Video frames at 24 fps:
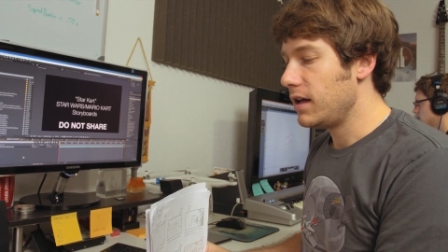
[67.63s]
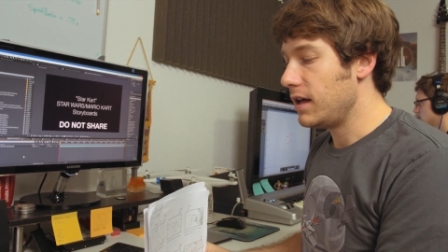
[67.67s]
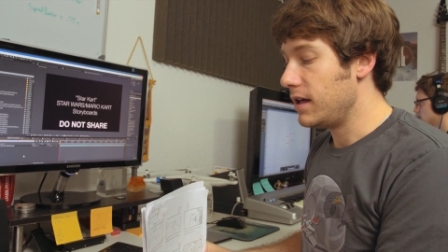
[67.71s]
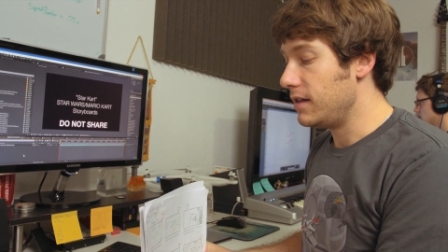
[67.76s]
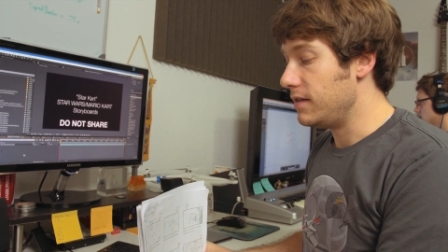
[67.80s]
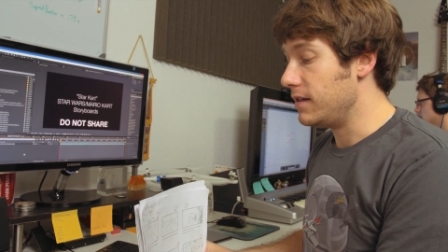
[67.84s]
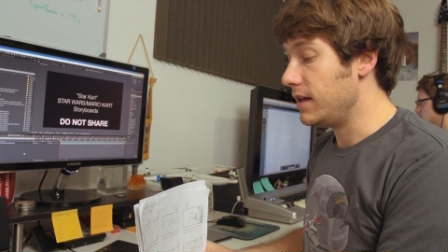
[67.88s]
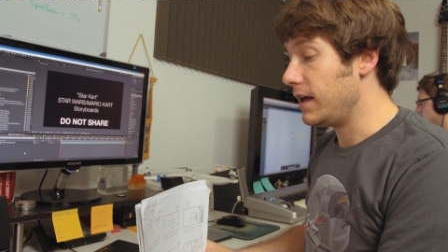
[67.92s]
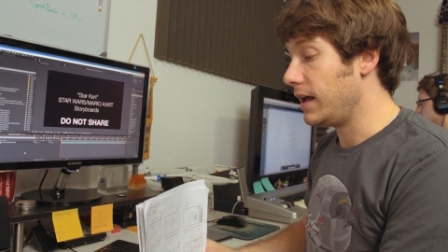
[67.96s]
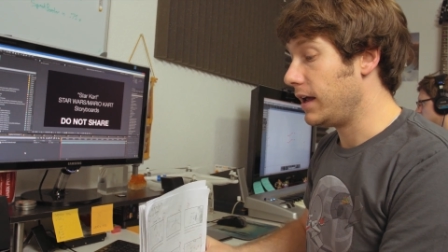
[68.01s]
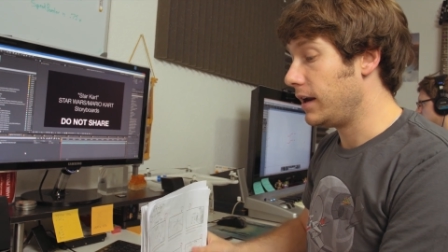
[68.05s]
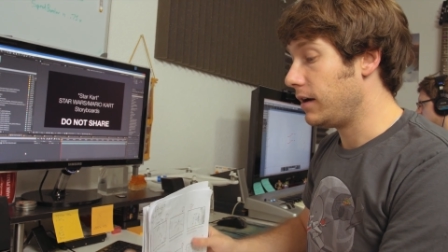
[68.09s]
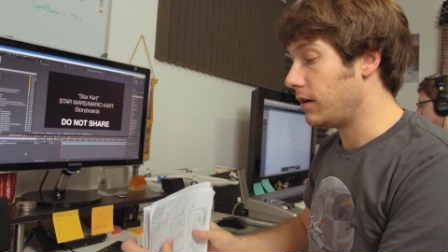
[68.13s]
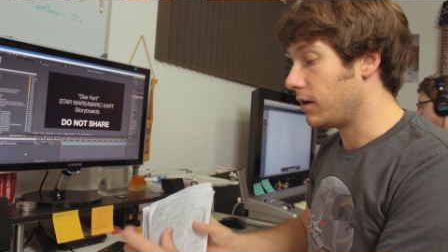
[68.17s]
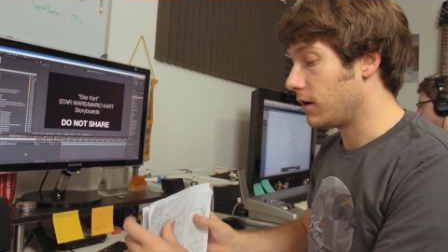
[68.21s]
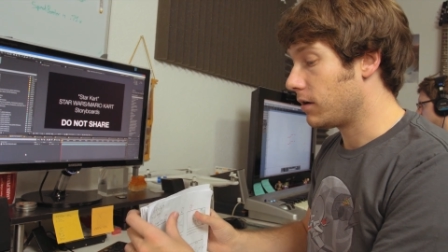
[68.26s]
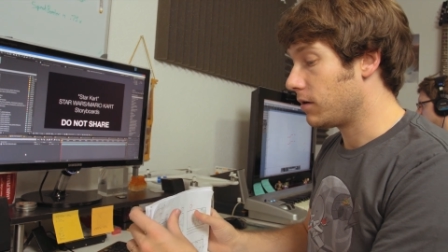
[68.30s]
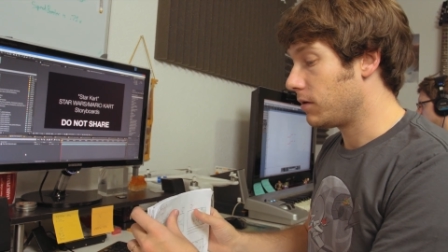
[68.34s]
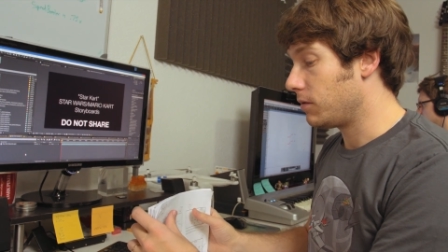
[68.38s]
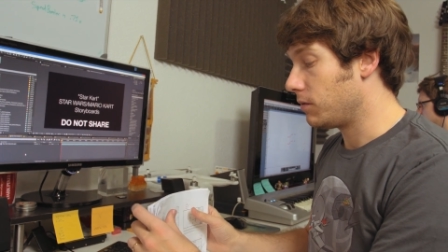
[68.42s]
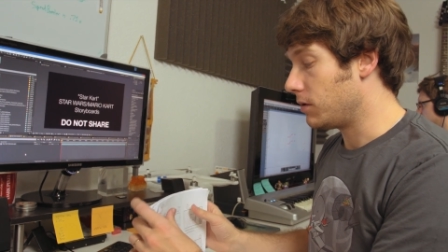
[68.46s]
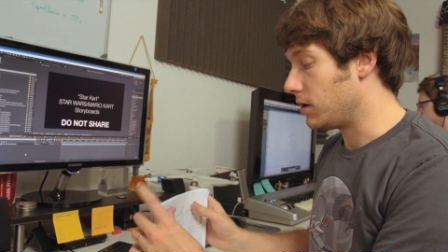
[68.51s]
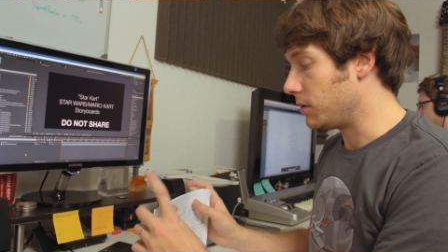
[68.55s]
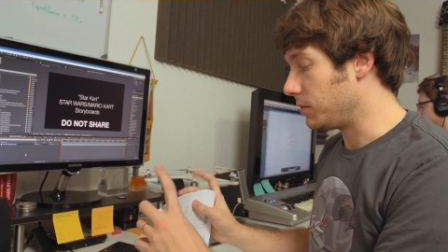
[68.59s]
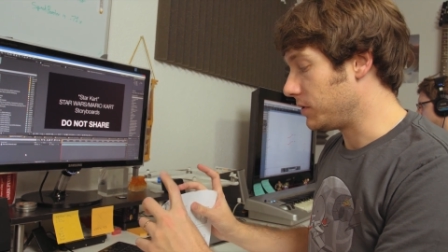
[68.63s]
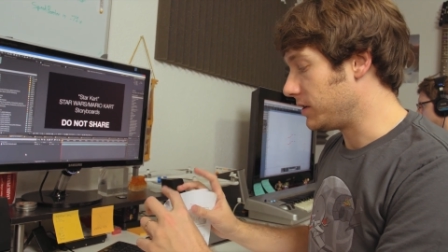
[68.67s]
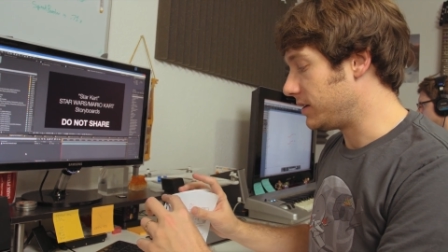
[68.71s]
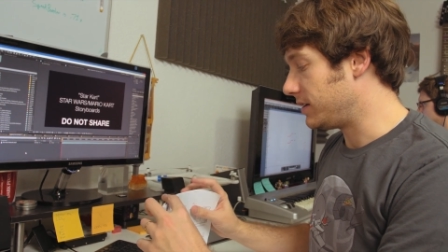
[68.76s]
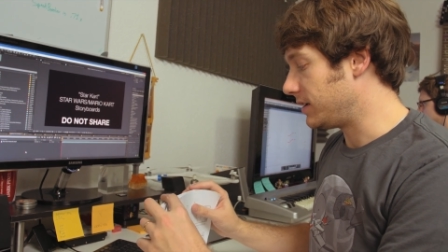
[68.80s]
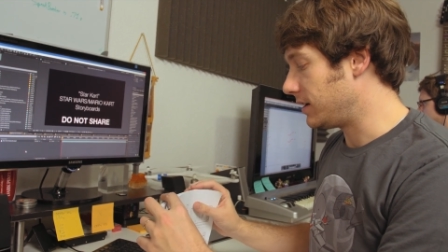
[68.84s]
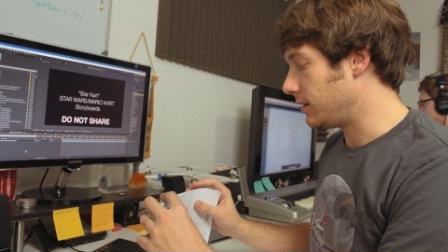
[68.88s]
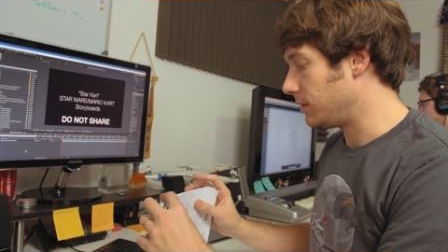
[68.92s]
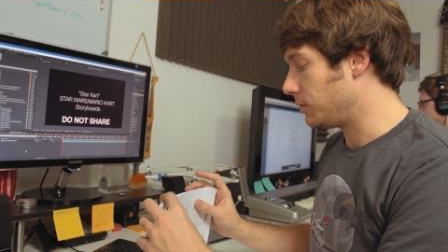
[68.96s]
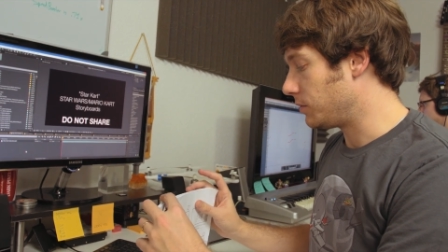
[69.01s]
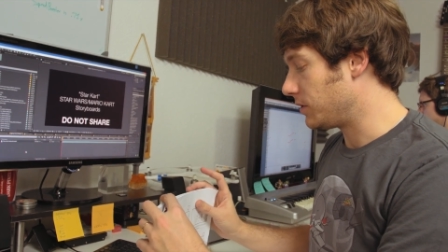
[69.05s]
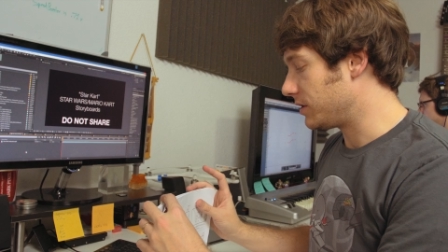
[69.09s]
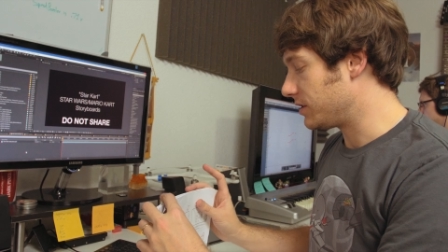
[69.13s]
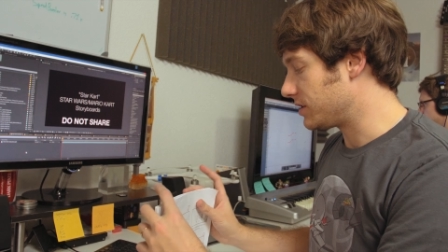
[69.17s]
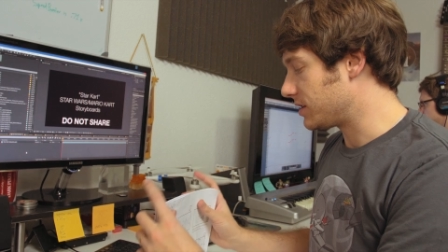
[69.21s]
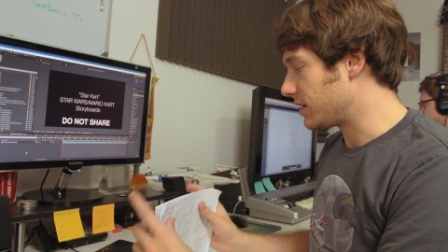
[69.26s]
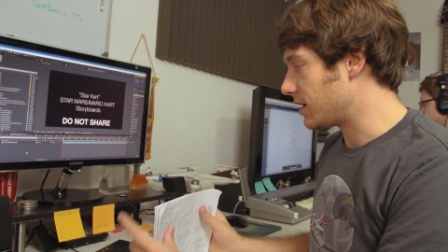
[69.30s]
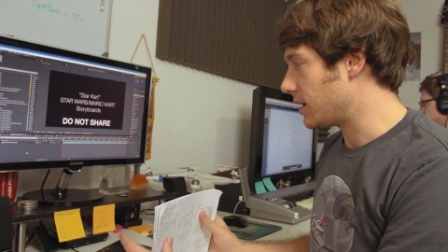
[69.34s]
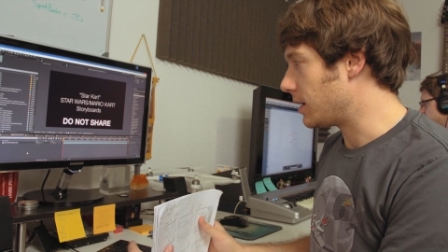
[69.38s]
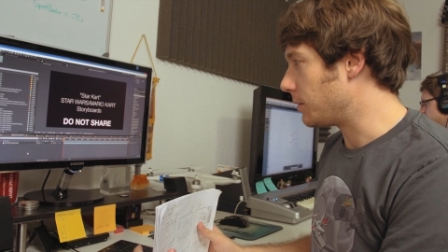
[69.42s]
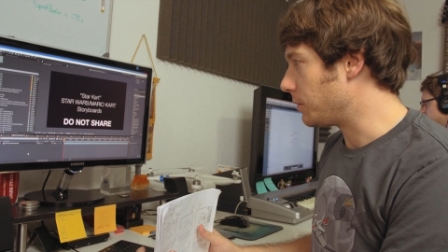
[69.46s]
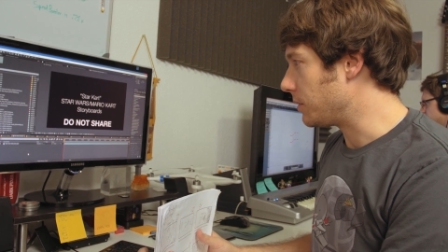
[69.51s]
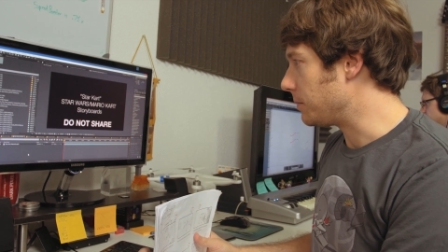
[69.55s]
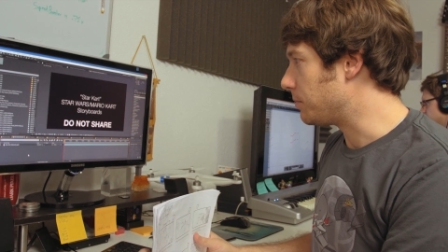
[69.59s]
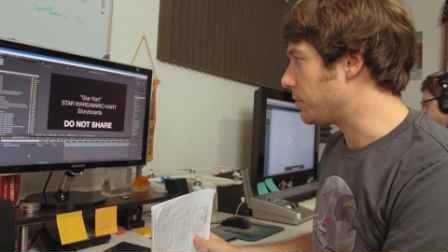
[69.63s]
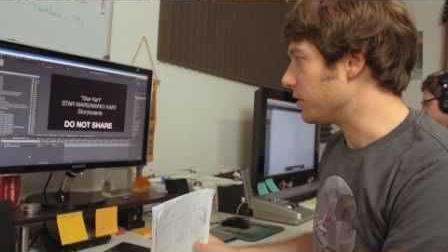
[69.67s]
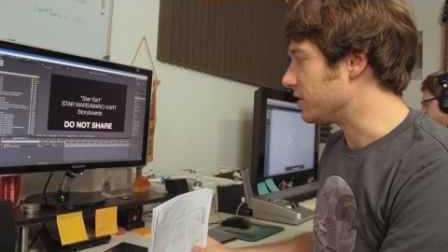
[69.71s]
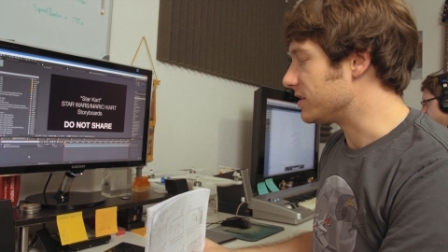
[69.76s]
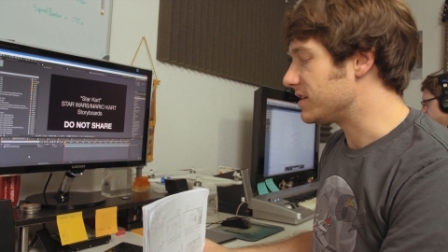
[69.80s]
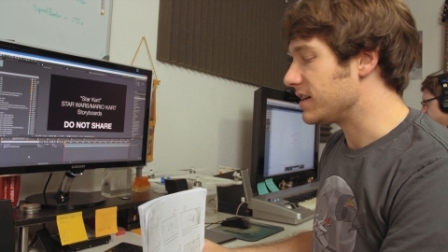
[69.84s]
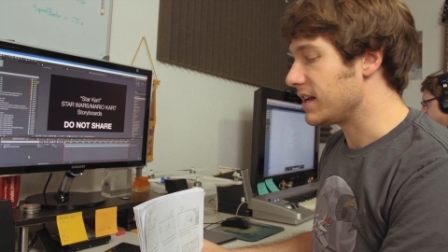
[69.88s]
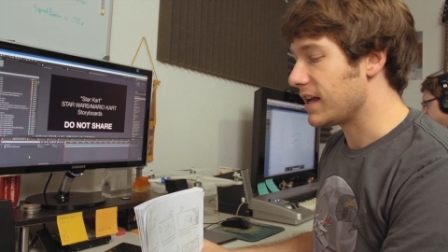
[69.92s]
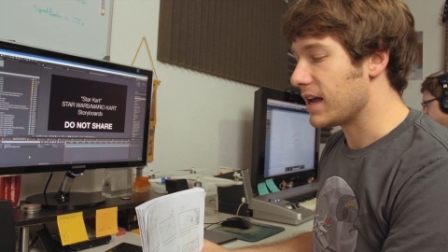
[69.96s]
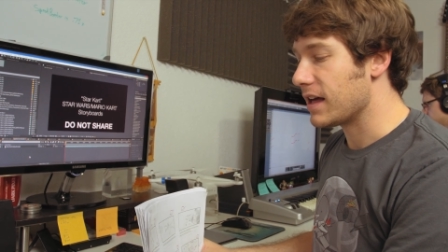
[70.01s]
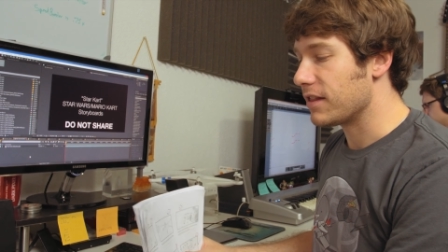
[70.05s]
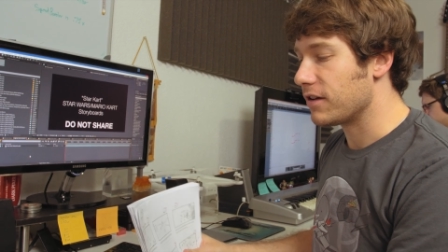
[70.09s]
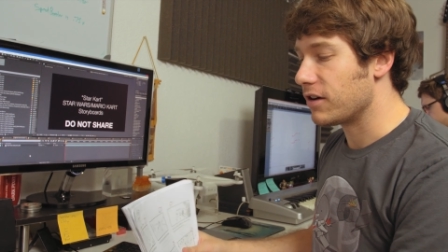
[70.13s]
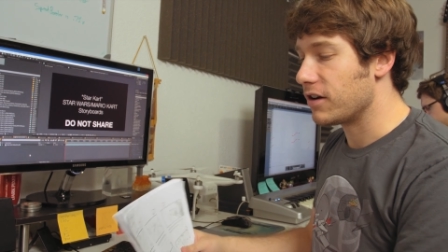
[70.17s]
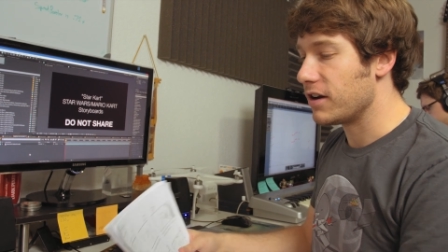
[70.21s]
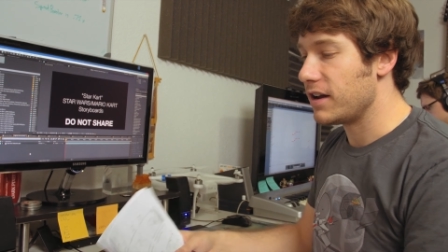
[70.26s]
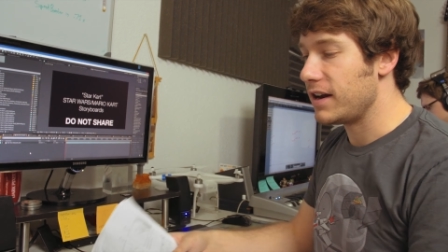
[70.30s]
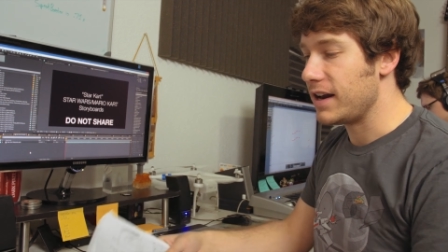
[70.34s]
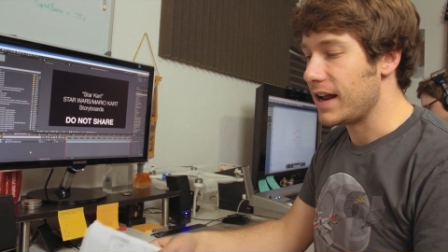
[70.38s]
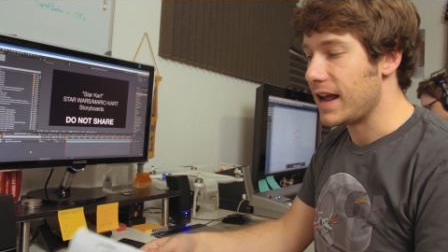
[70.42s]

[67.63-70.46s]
And then what we did was we put together an